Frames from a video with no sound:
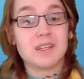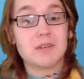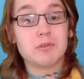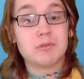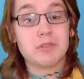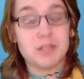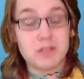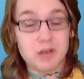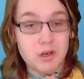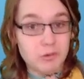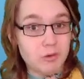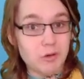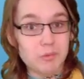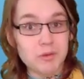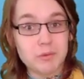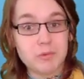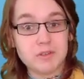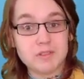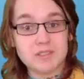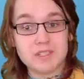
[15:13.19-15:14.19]
We got what we
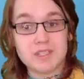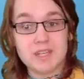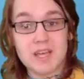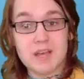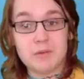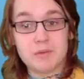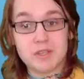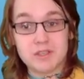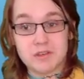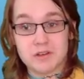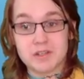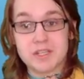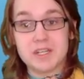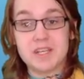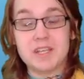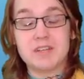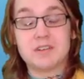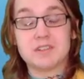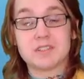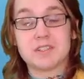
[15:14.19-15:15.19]
wanted, and we got it
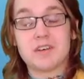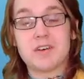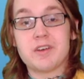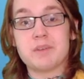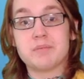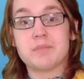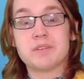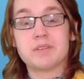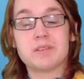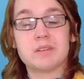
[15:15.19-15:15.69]
in on time.